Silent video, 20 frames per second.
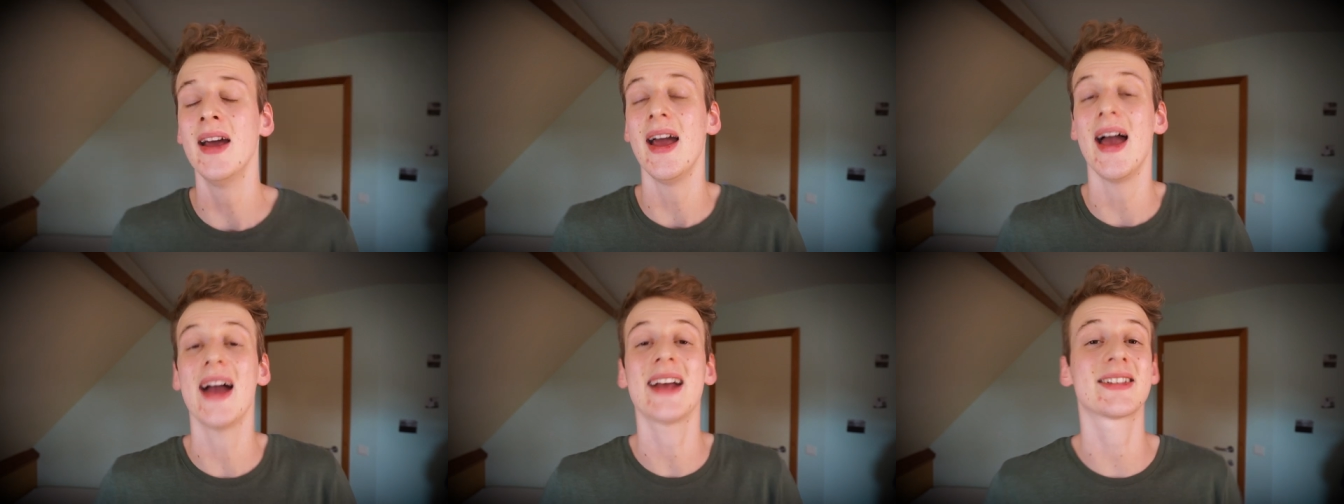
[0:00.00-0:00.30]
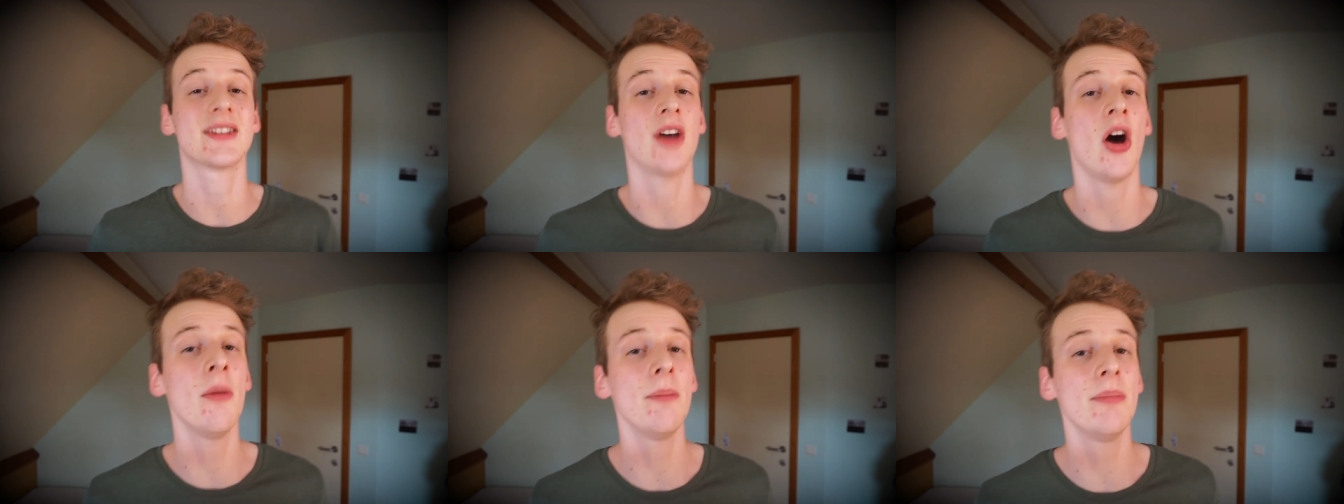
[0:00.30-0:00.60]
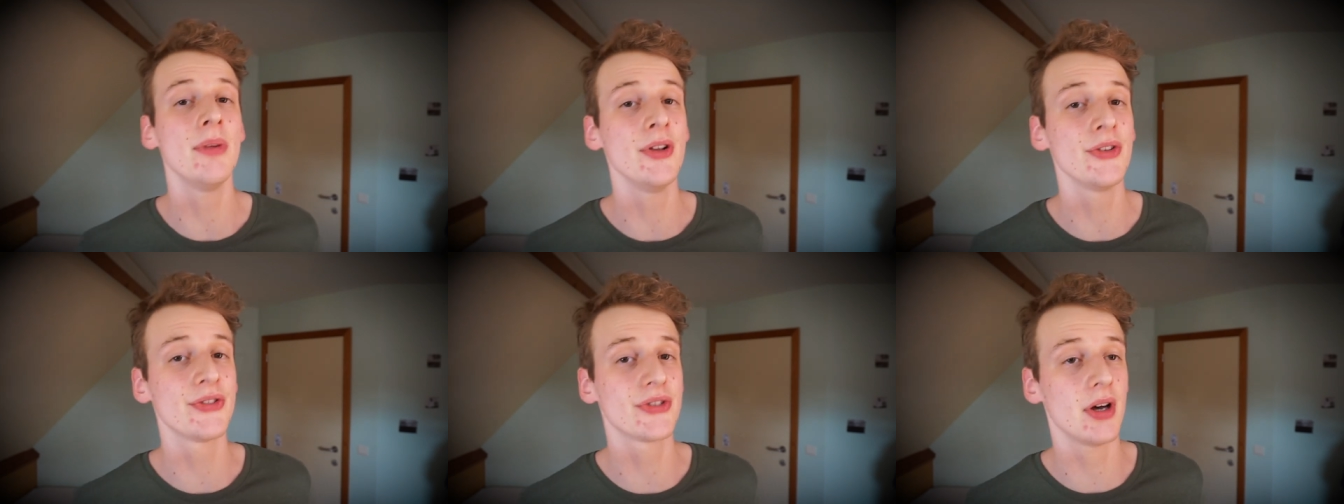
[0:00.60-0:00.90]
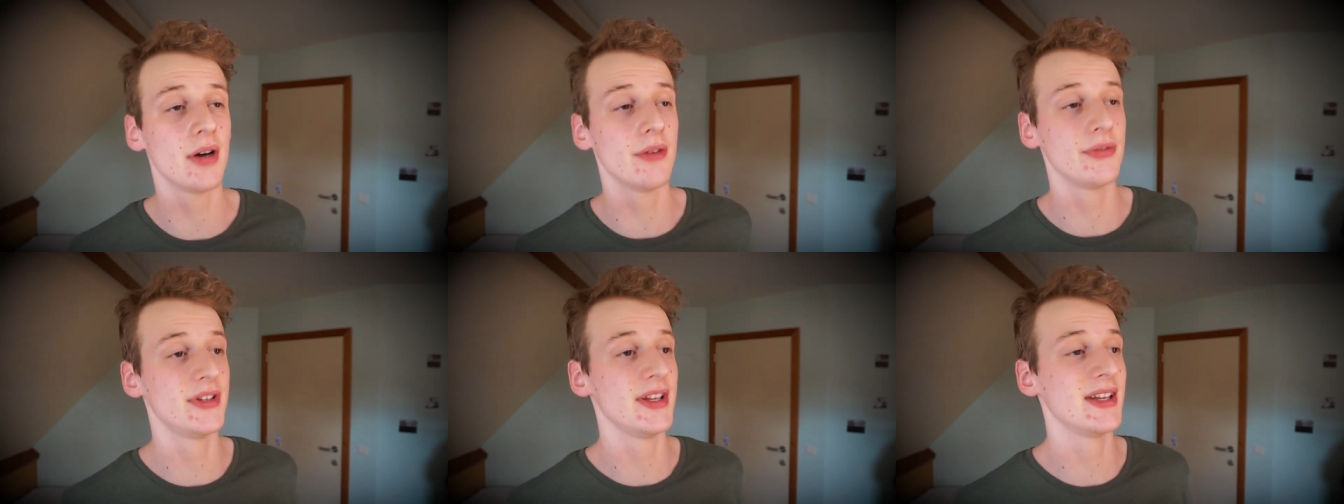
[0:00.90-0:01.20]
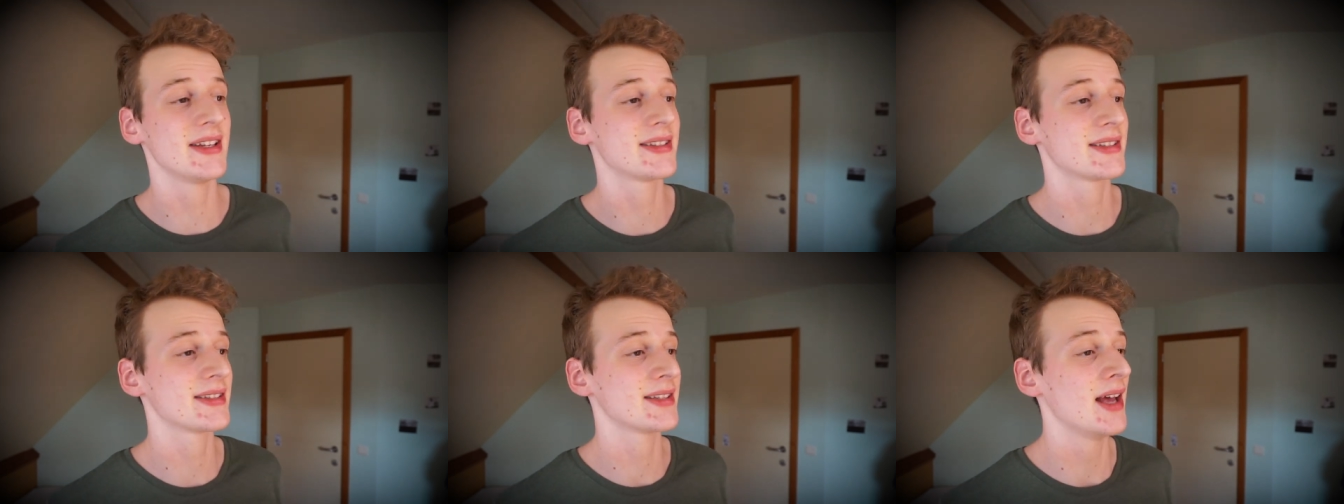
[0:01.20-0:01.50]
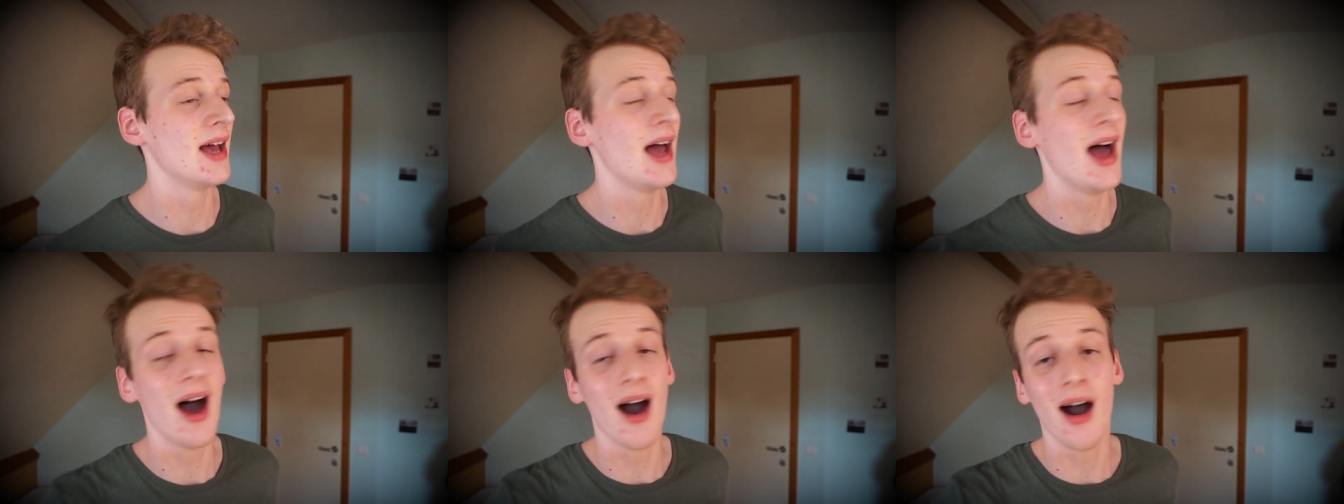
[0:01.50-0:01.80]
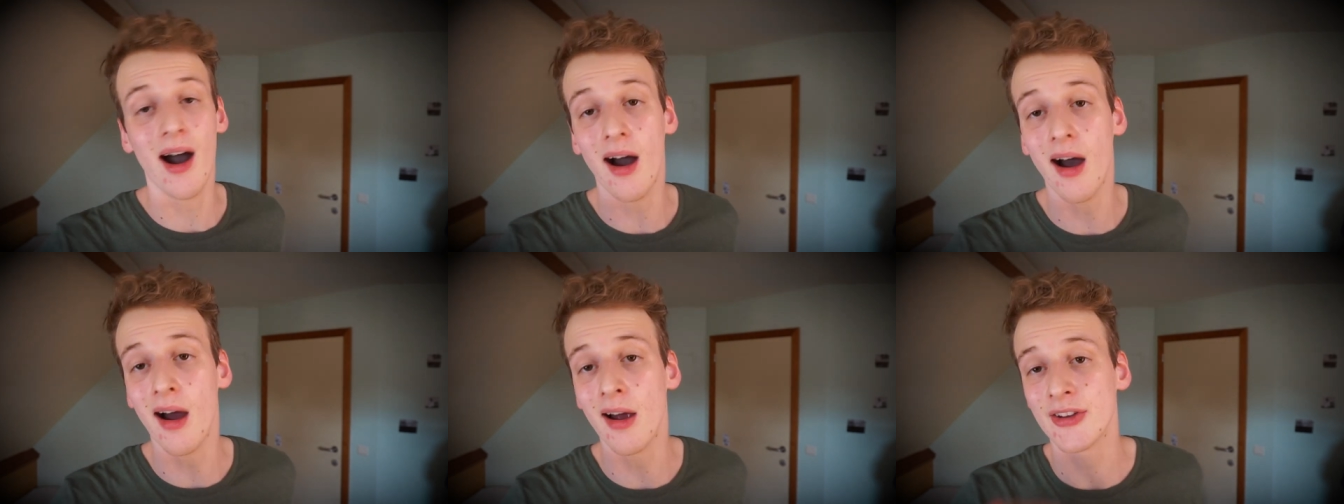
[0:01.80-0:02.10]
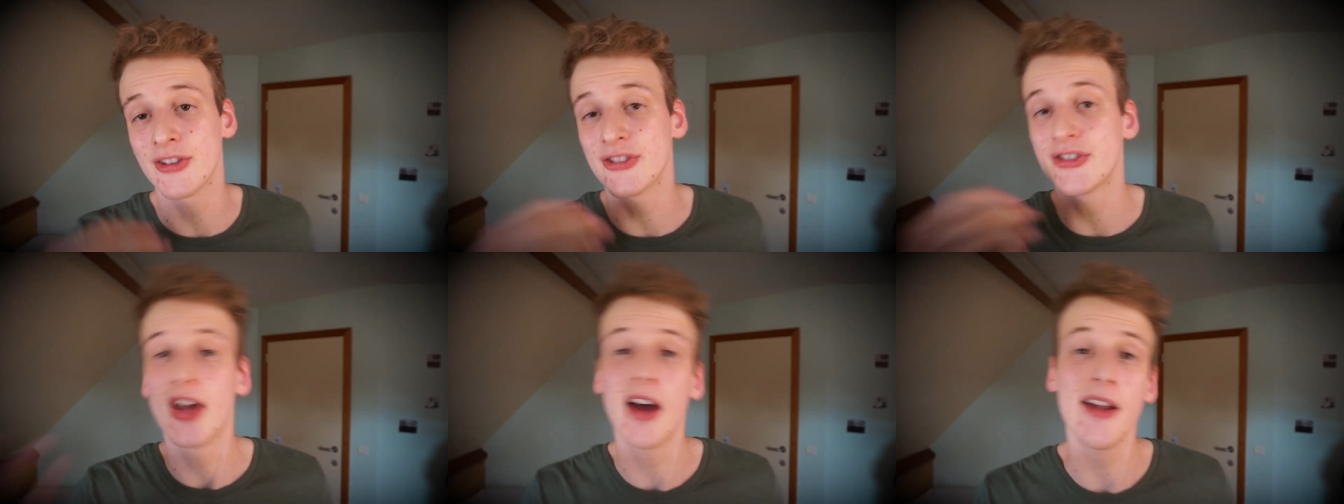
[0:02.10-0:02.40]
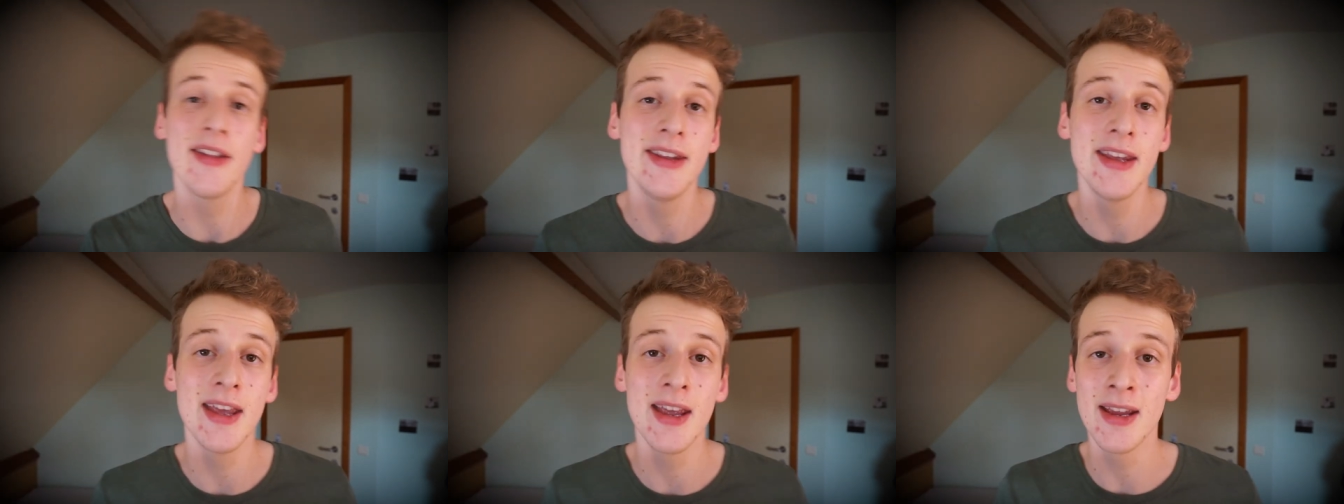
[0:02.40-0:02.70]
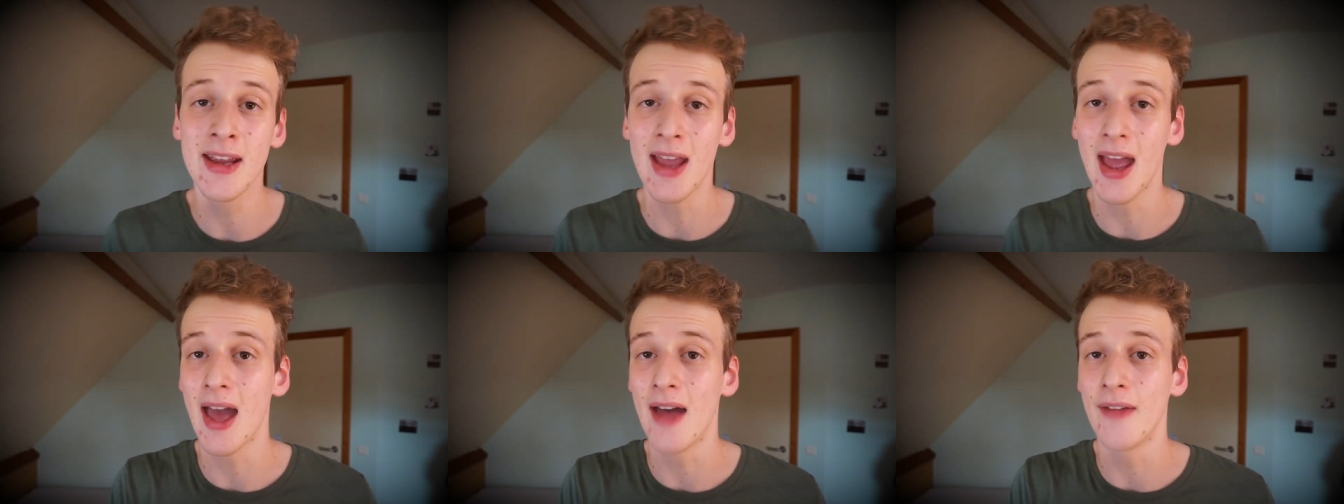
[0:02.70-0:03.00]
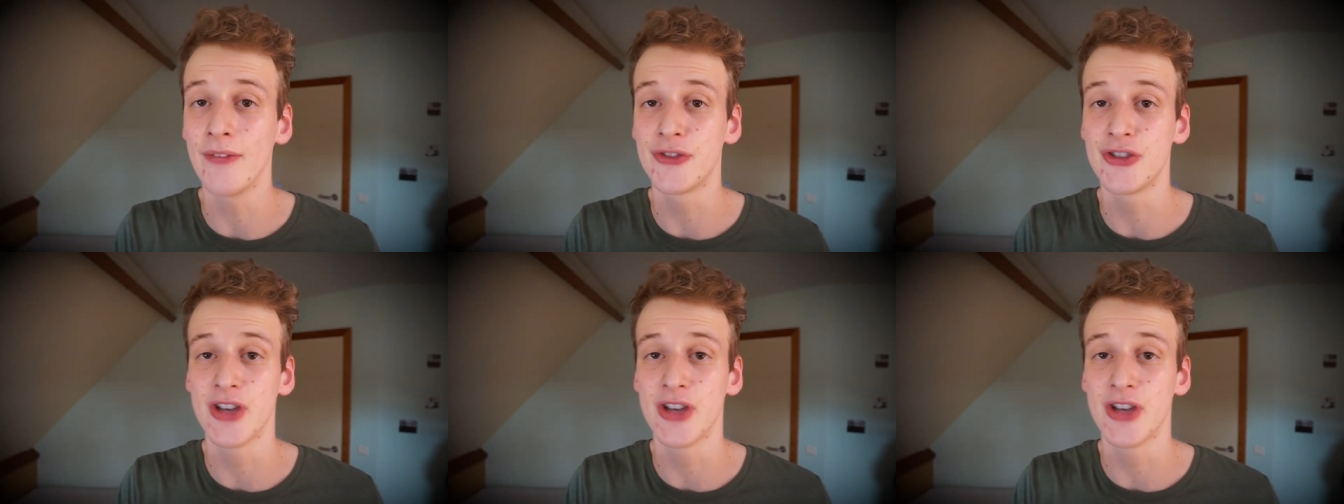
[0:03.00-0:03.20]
Examples of this are studying and